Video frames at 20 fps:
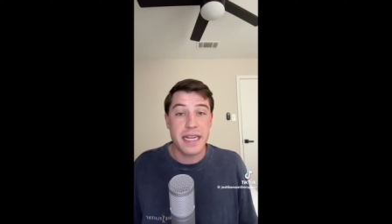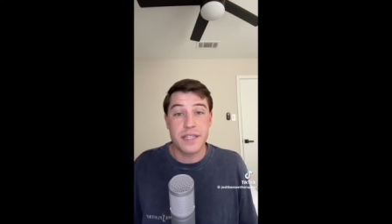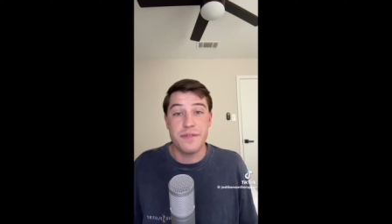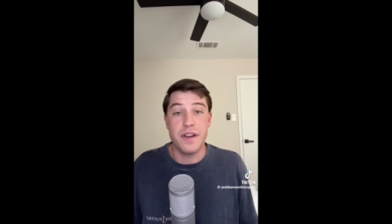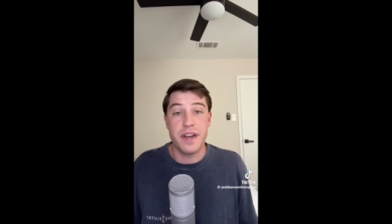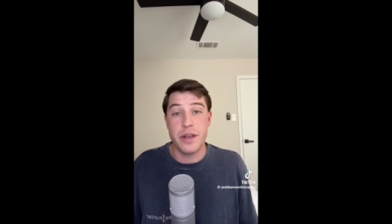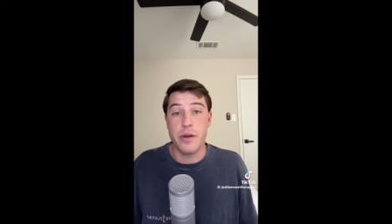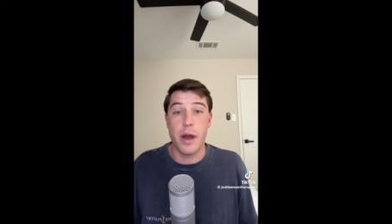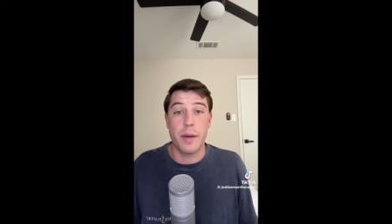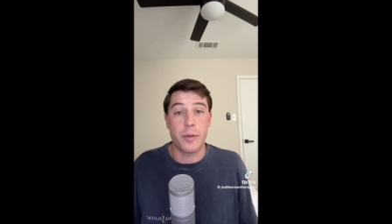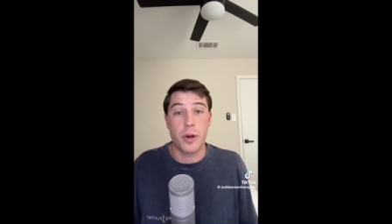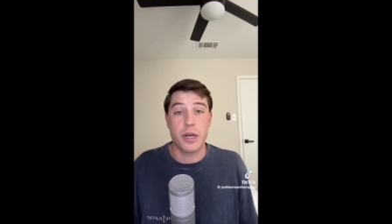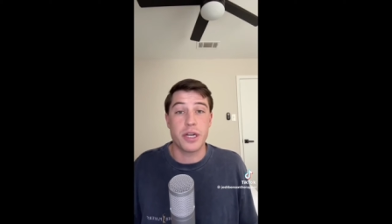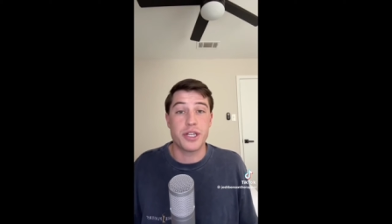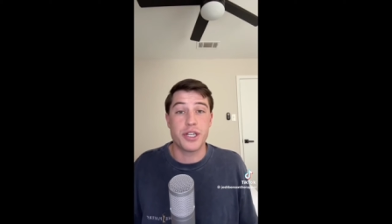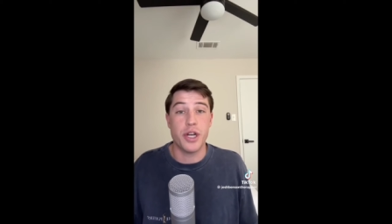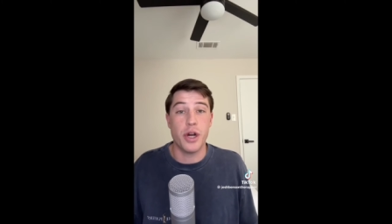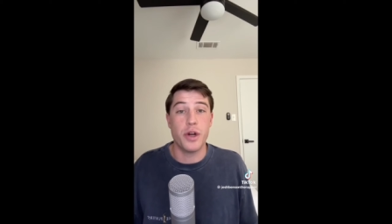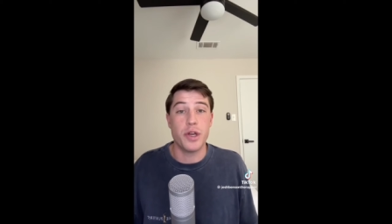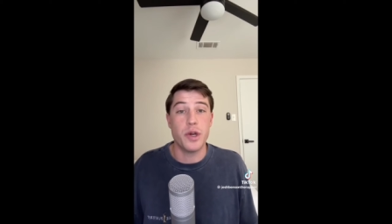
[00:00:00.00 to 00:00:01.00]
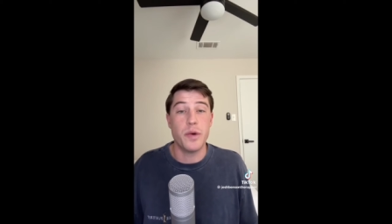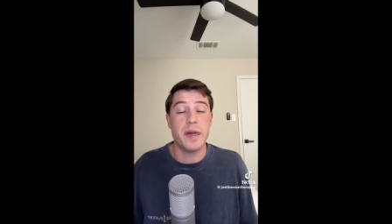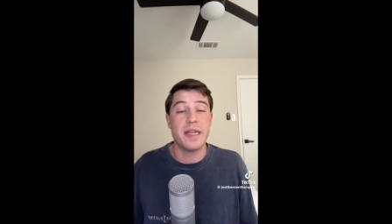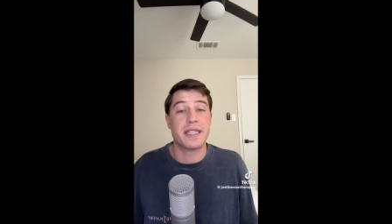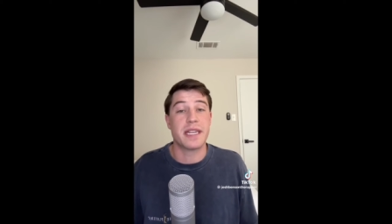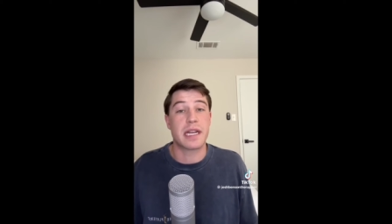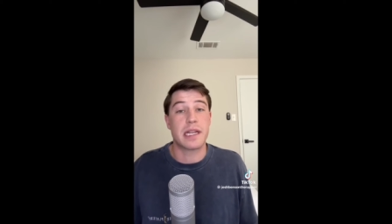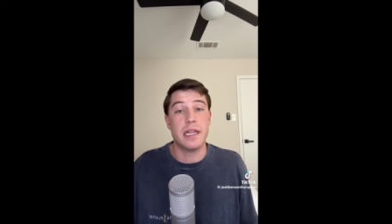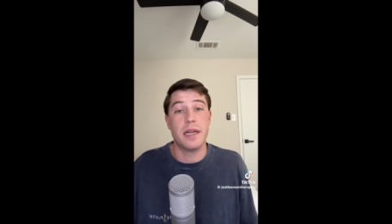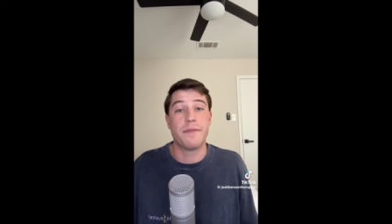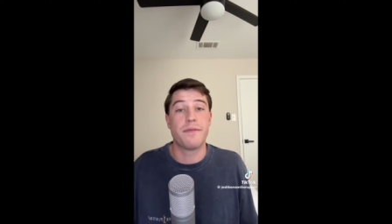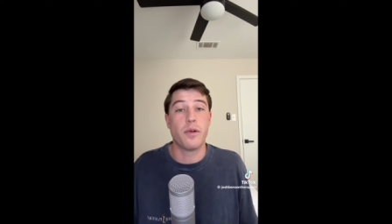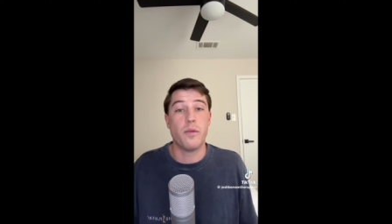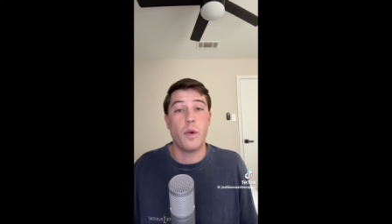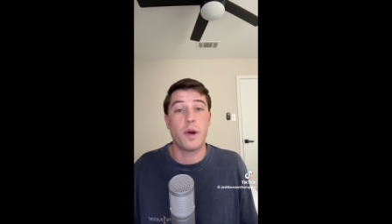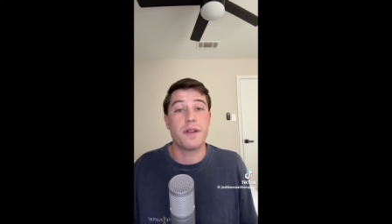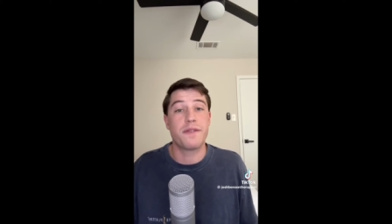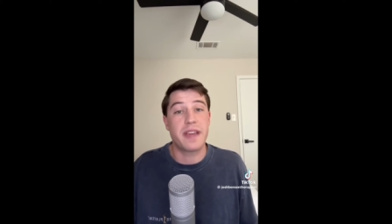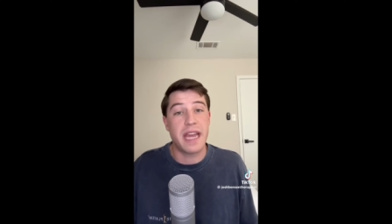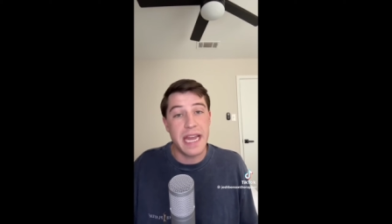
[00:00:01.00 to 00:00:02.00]
video I'm going to show you is a clip from
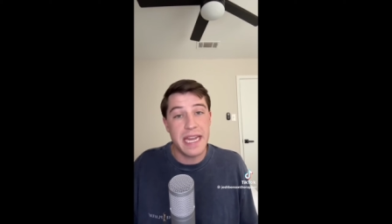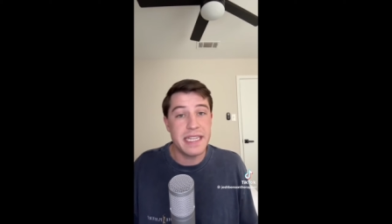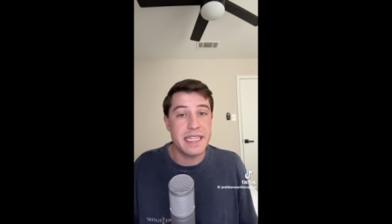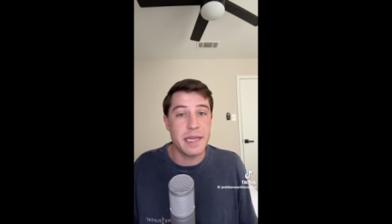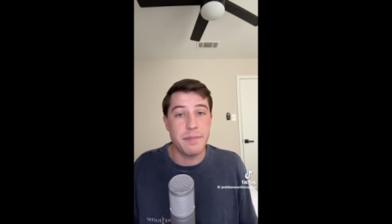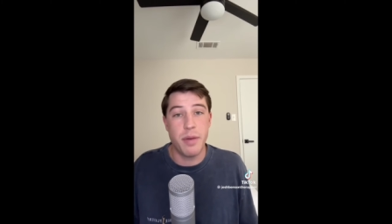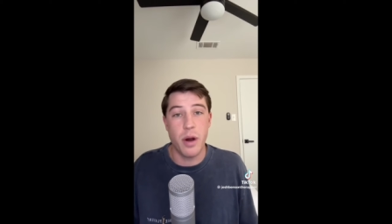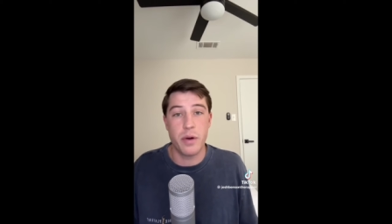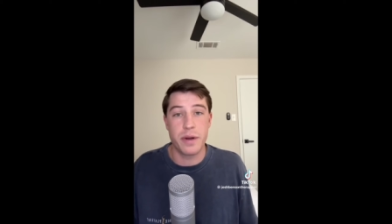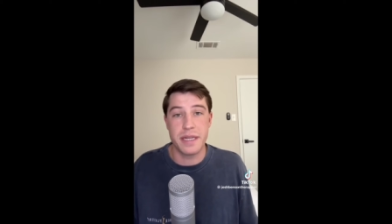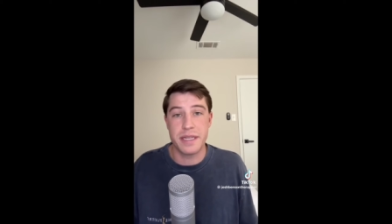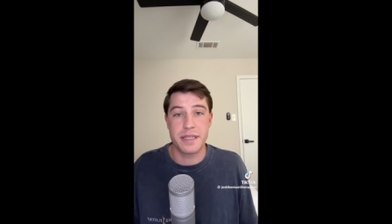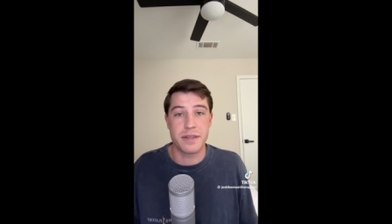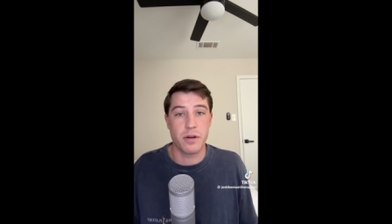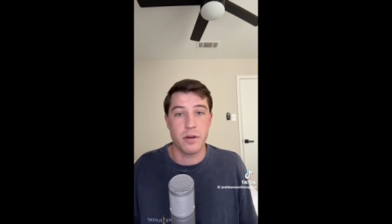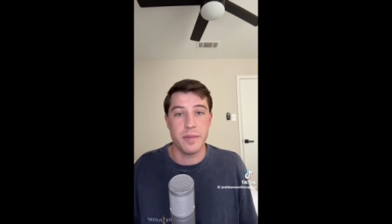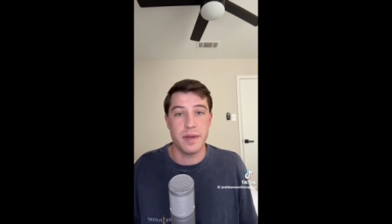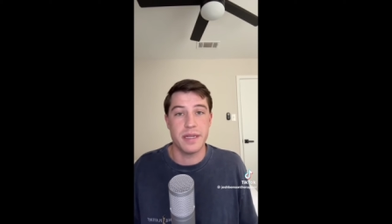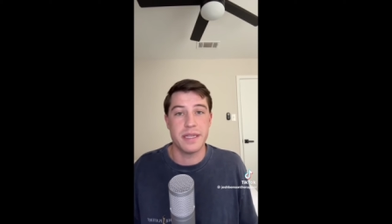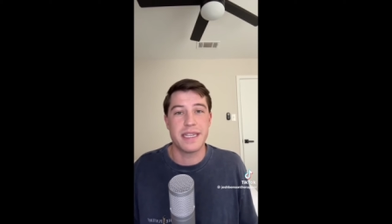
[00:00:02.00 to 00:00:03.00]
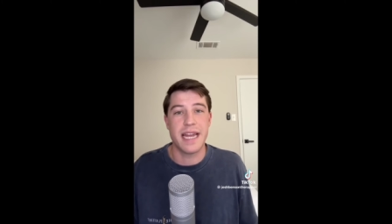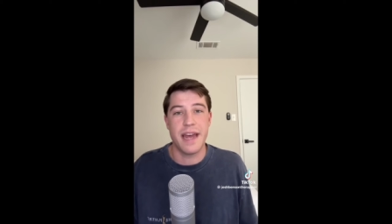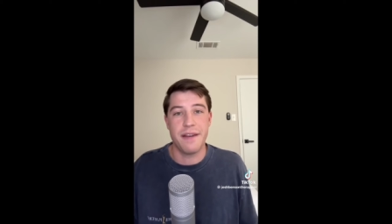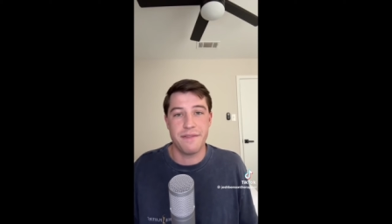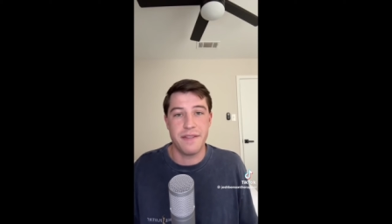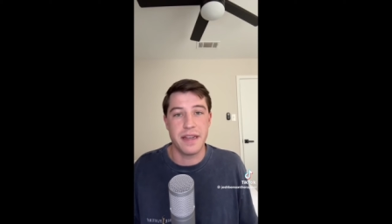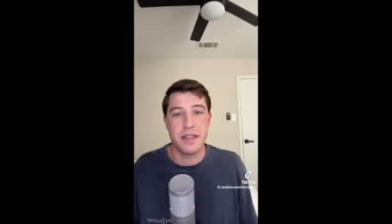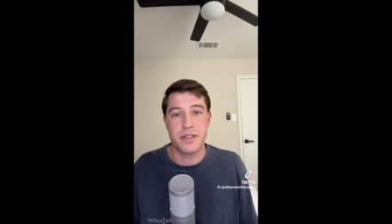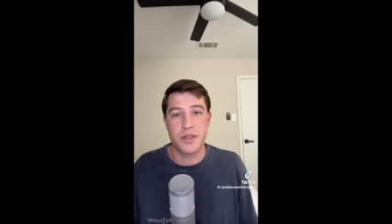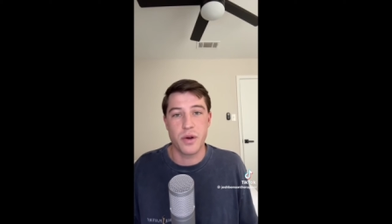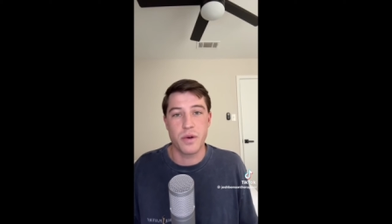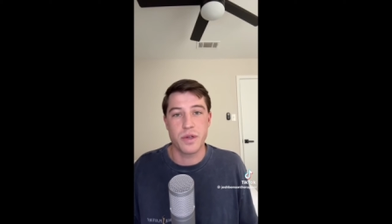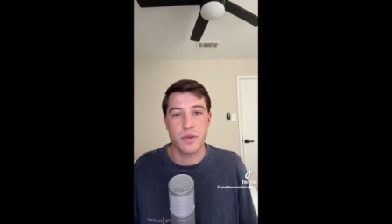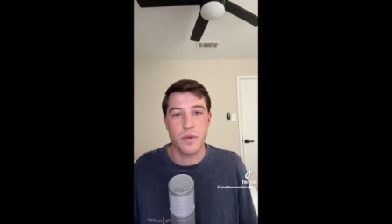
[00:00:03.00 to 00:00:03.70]
one of Kinsey Pody's sermons at Faith Church